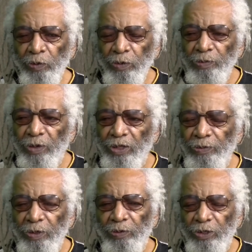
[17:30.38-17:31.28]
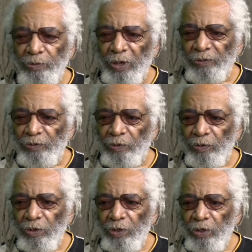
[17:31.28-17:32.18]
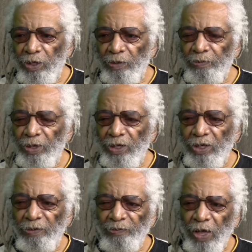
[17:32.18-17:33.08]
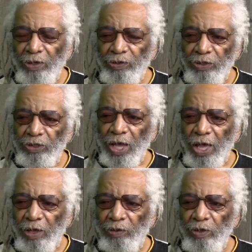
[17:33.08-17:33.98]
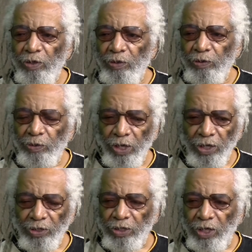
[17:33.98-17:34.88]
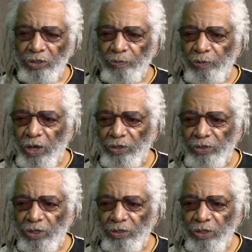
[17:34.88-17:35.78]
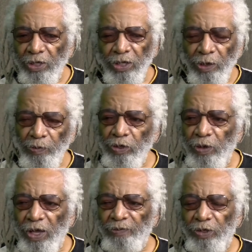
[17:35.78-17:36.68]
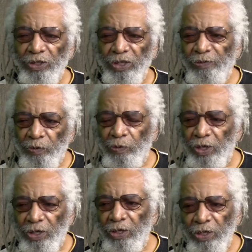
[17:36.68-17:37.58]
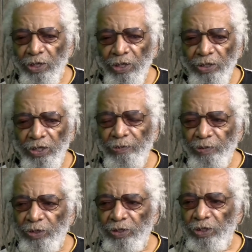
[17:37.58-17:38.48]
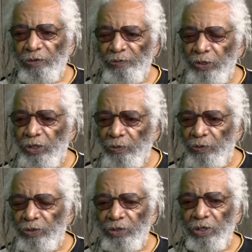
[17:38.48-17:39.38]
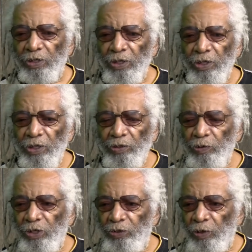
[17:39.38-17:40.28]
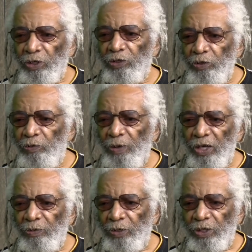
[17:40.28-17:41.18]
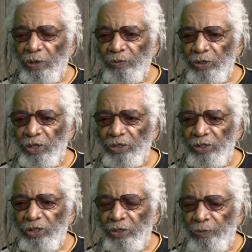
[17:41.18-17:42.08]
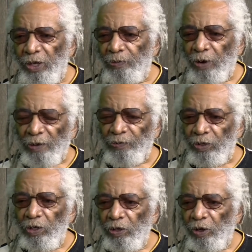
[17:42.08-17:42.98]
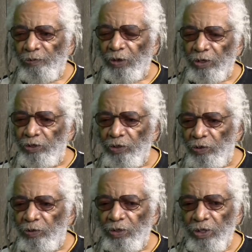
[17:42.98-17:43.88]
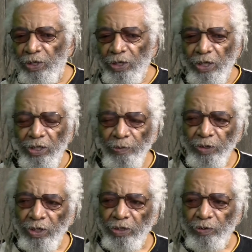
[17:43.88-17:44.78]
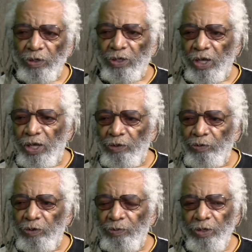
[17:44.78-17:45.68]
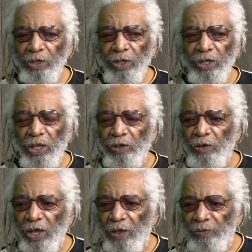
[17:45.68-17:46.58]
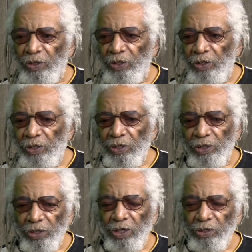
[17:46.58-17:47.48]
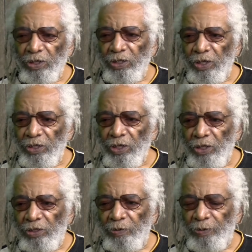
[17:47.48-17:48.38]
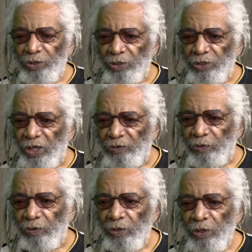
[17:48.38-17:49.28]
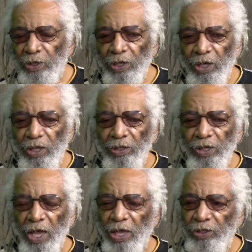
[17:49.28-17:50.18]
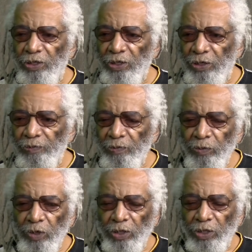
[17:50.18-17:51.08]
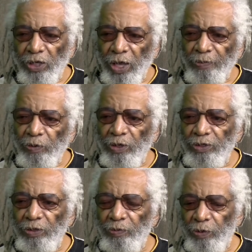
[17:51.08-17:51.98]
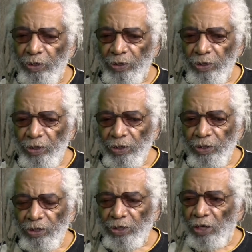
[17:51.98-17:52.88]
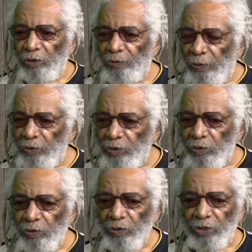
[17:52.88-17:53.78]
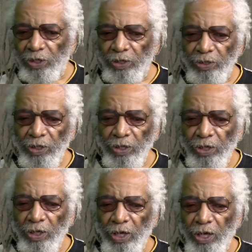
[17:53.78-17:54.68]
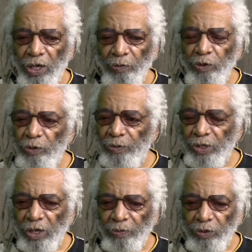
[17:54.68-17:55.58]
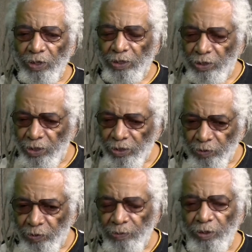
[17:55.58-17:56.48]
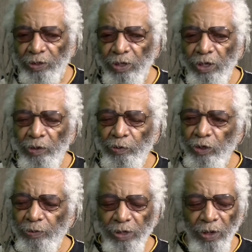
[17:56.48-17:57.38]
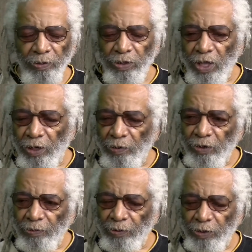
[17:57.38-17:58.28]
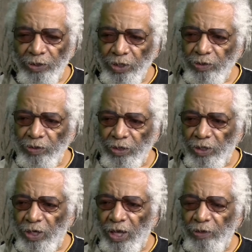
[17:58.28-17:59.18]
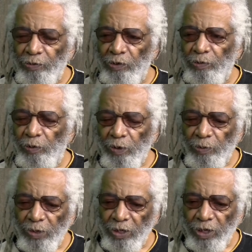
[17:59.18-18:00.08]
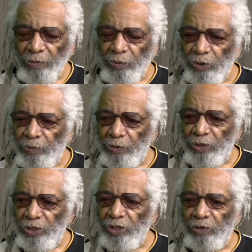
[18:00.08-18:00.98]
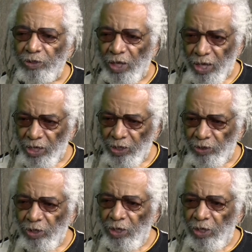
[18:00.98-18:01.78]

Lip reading: We must be respectful of the money that follows a child through the education process. And we don't have to give away 10% or 15% to a charter school management company that seeks to make profit off our children. And then we get into a classroom and they don't have the things that they need to be successful. And the idea of the collaboration with the St. Louis Public Schools is we'll be able to, under this agreement, we'll be able to not only put teachers in classrooms, but we'll be able to put teachers' aides.